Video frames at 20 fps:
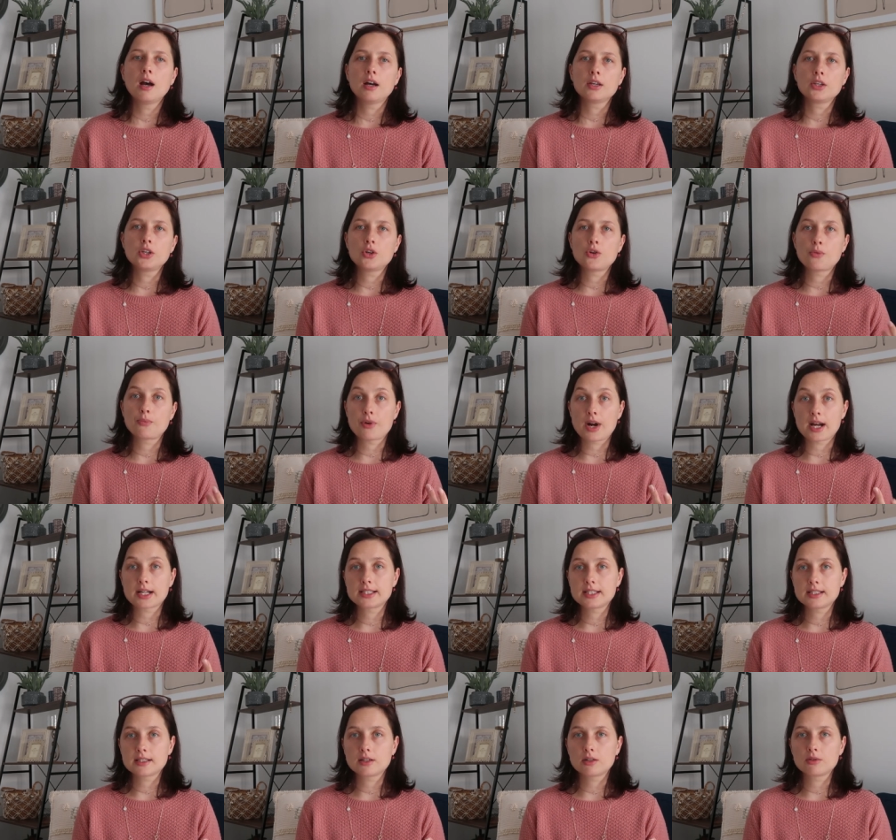you know,
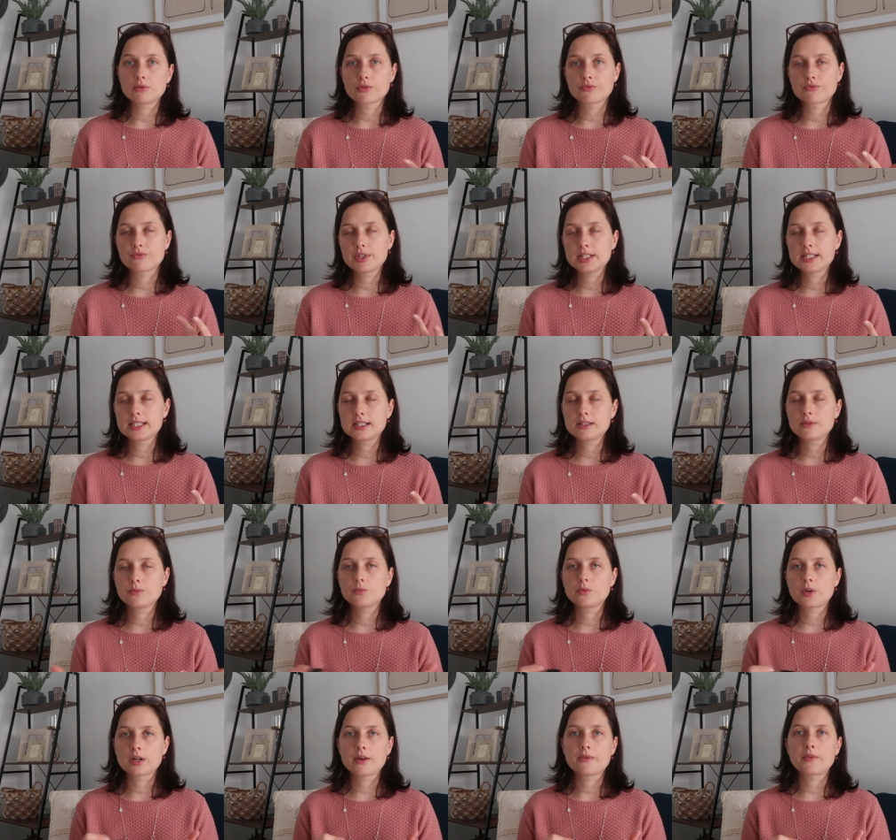practical or
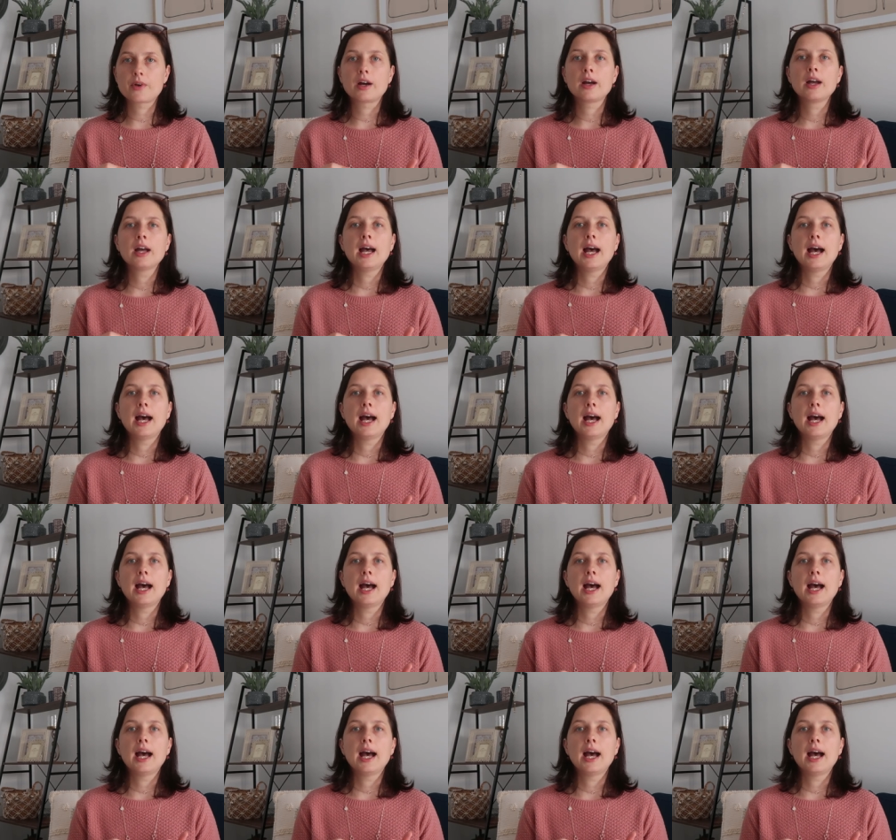written, whatever,